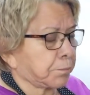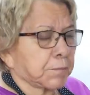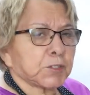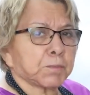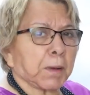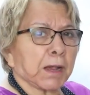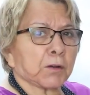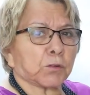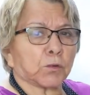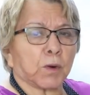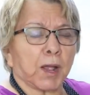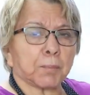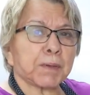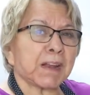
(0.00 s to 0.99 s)
spiral
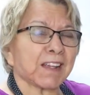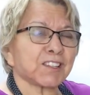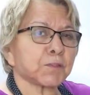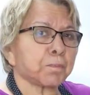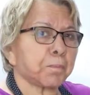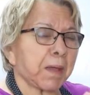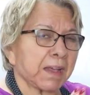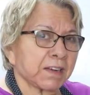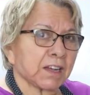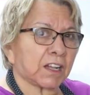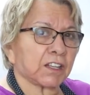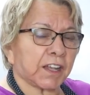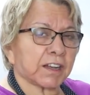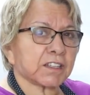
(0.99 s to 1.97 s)
wrap, and I spent
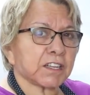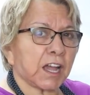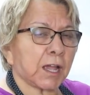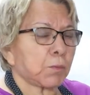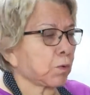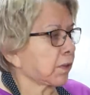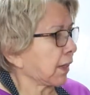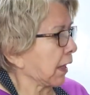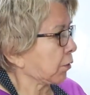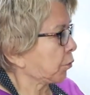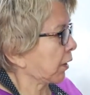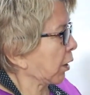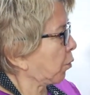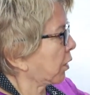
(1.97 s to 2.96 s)
a lot of time with that.
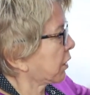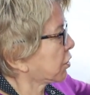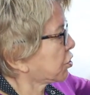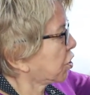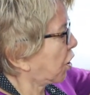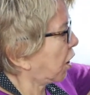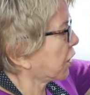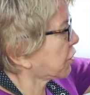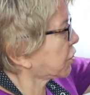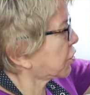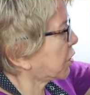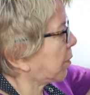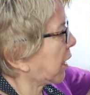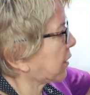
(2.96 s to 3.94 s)
What I want to talk to
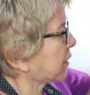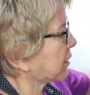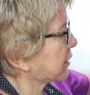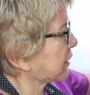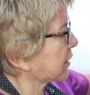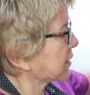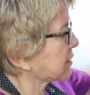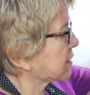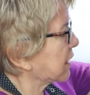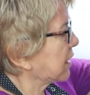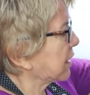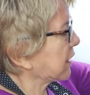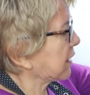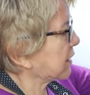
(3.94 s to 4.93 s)
you about in this
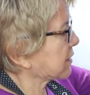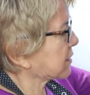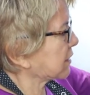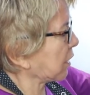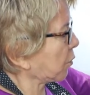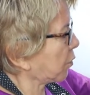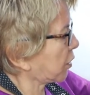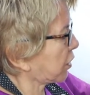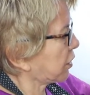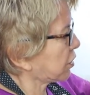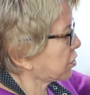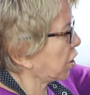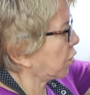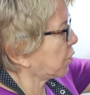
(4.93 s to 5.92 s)
is that we're going
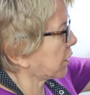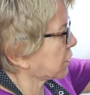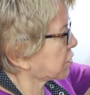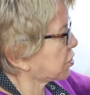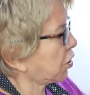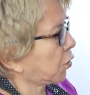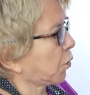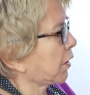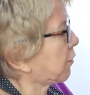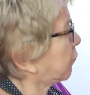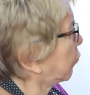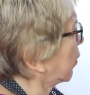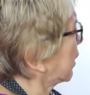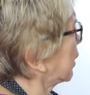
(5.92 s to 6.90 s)
to tone it. So
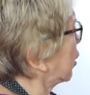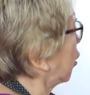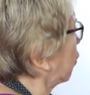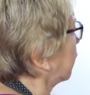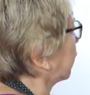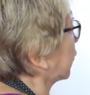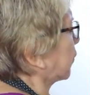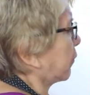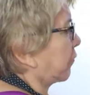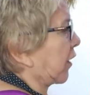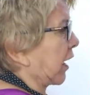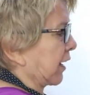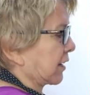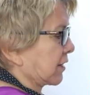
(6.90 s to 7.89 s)
if we know for a
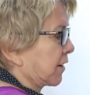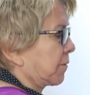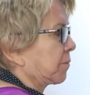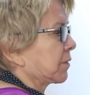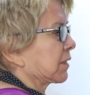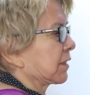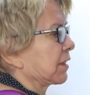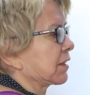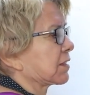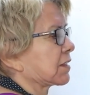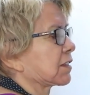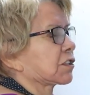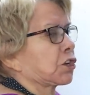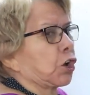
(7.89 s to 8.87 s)
fact
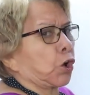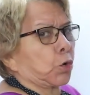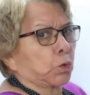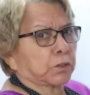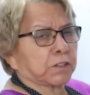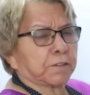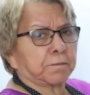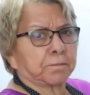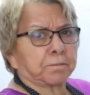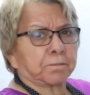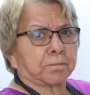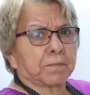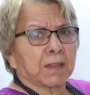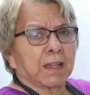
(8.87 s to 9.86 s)
this is gold,
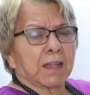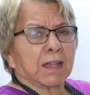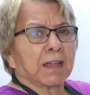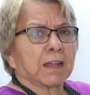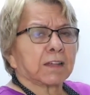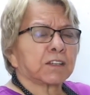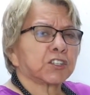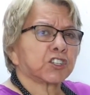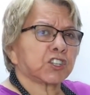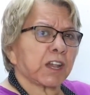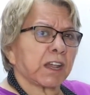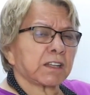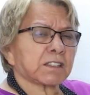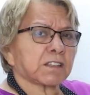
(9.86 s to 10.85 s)

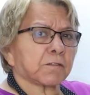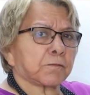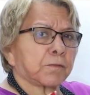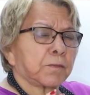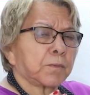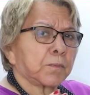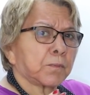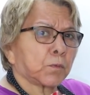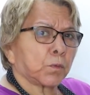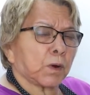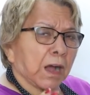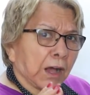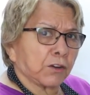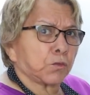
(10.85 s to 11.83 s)
shades of,
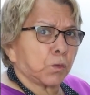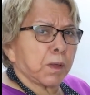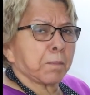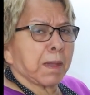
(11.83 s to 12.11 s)
how do we